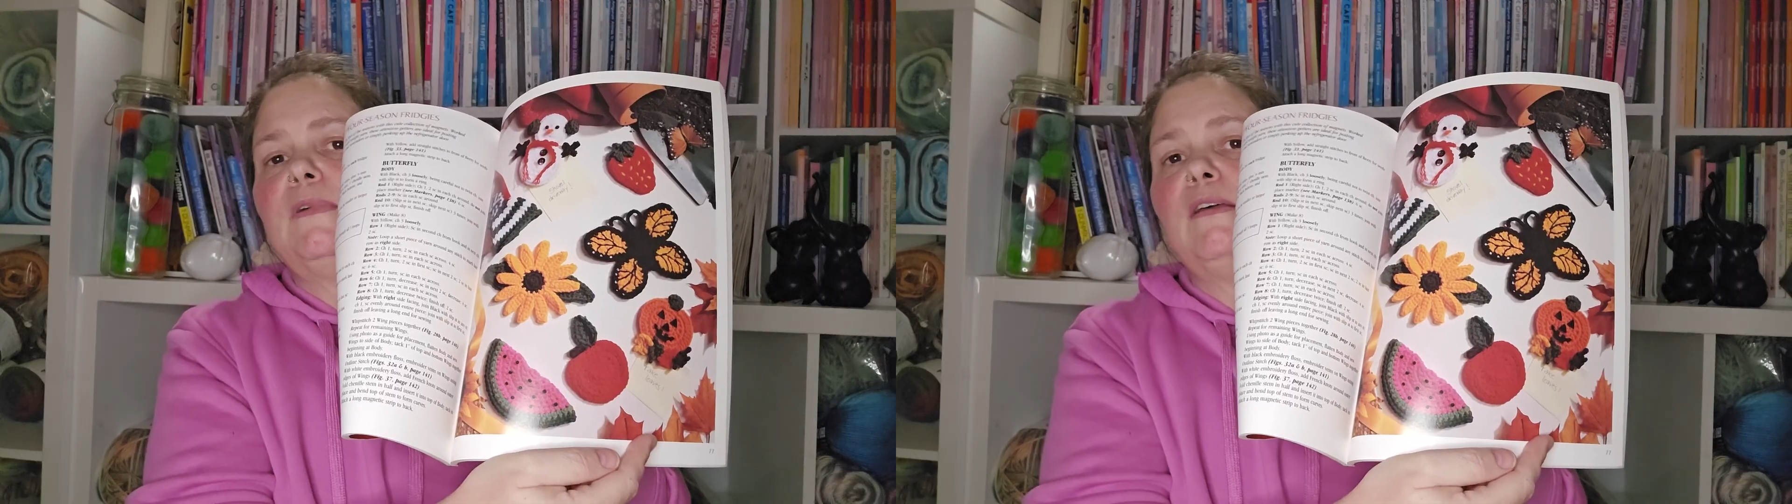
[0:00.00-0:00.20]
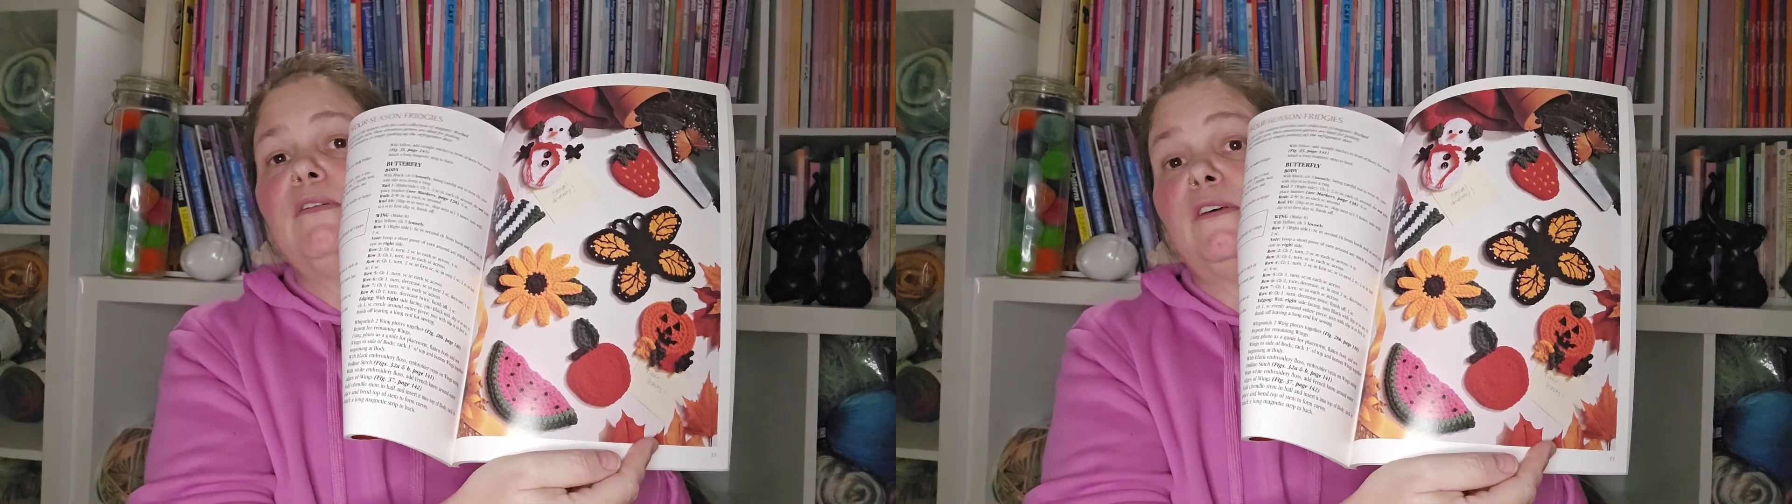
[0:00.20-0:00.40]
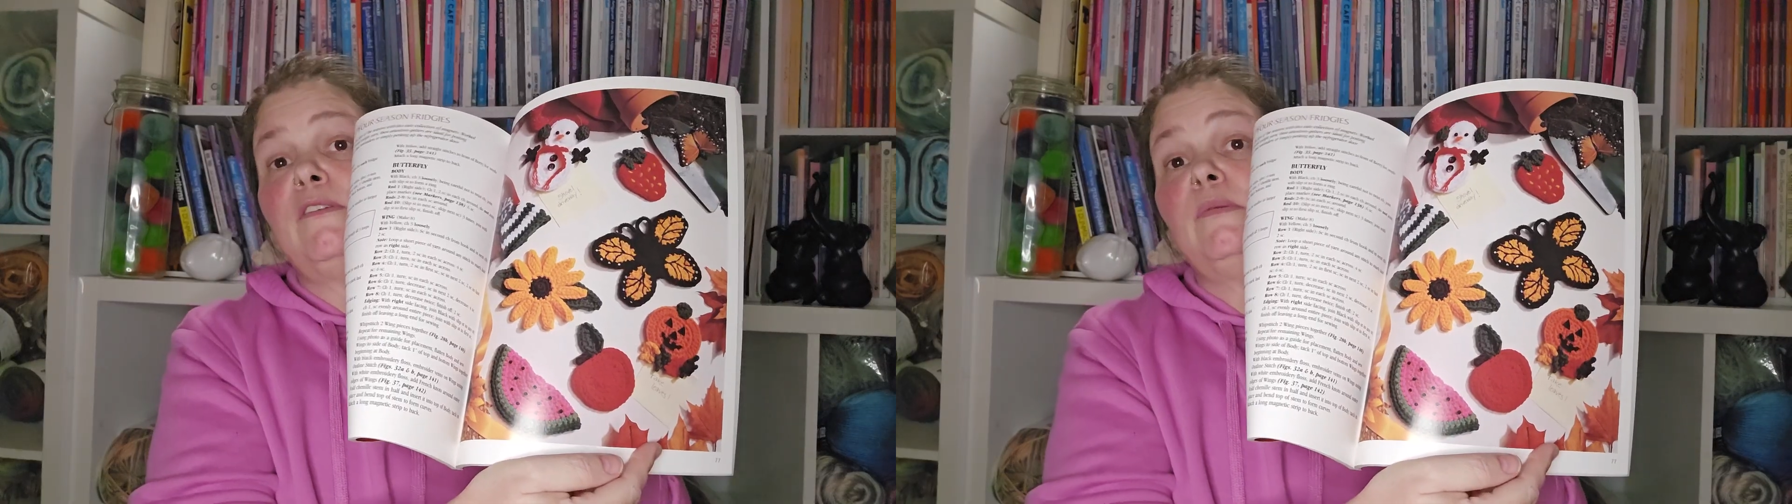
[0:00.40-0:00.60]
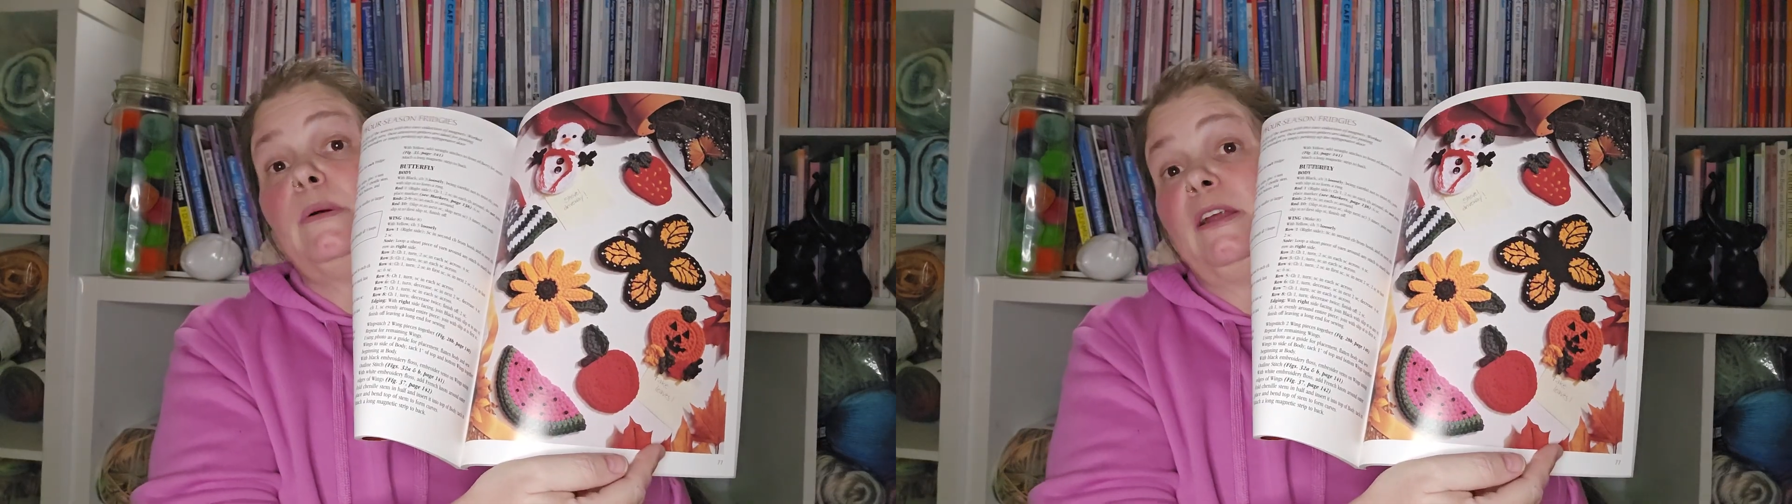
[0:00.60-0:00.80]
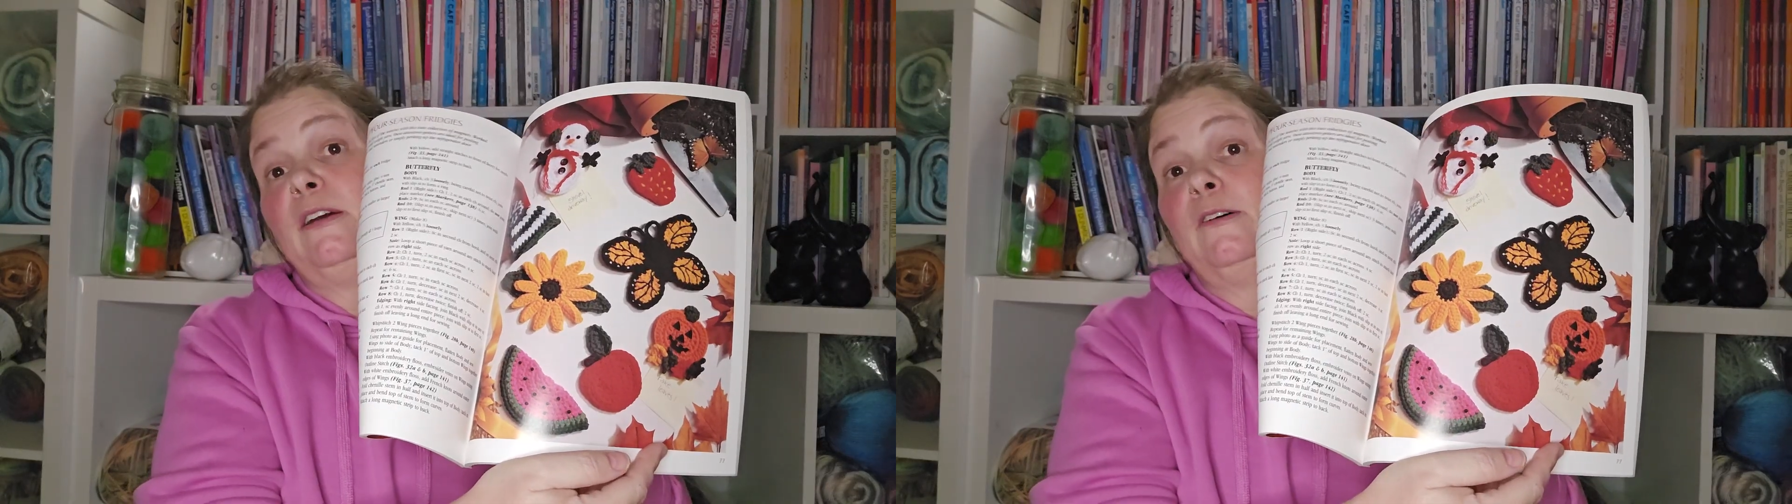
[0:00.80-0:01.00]
I thought those were
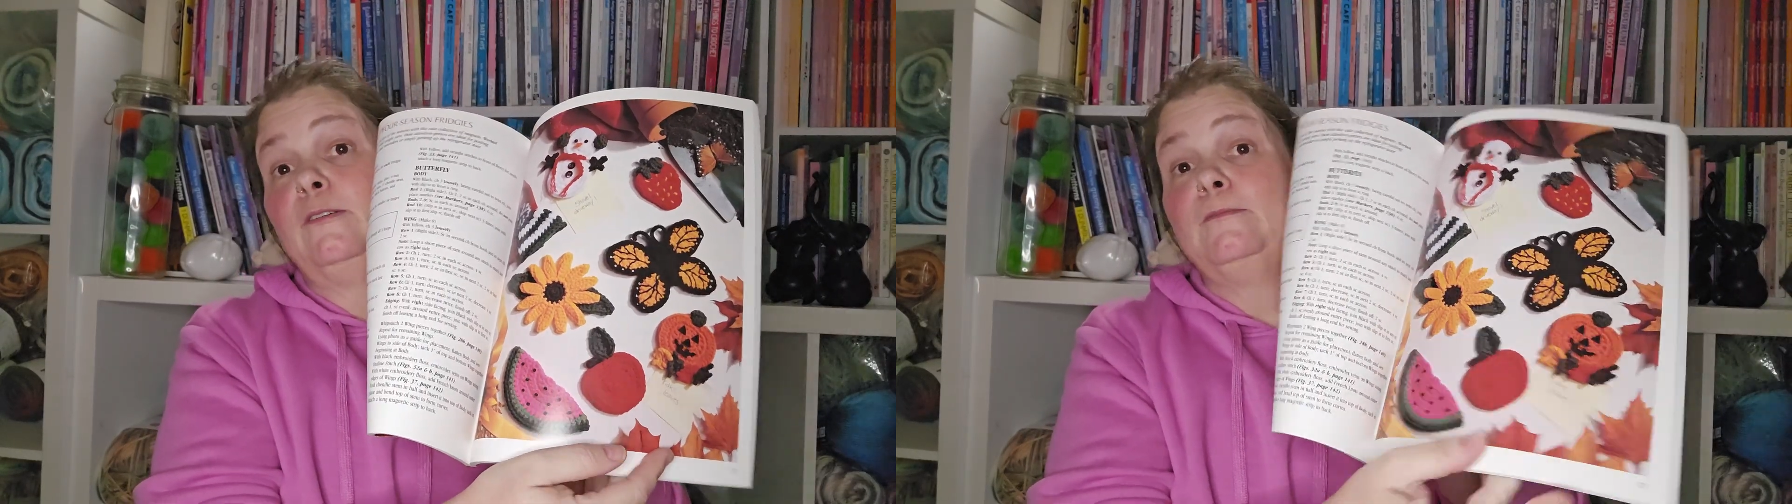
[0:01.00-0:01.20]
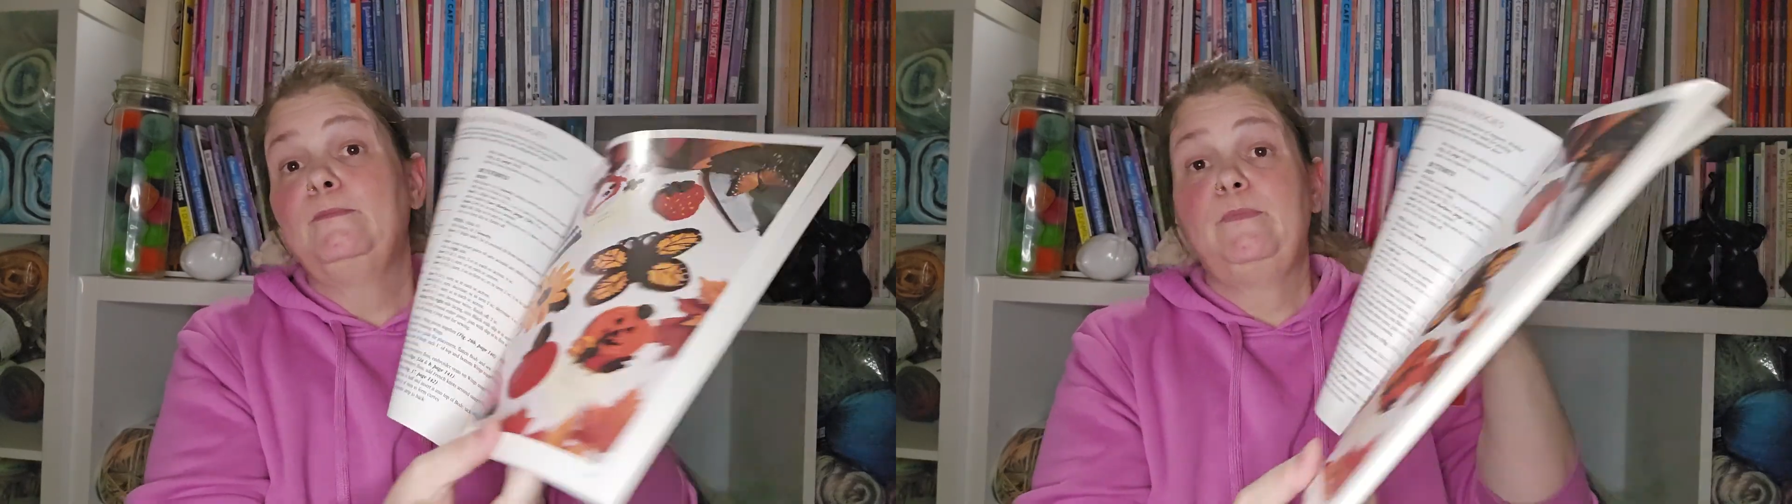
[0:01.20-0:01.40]
pretty cool.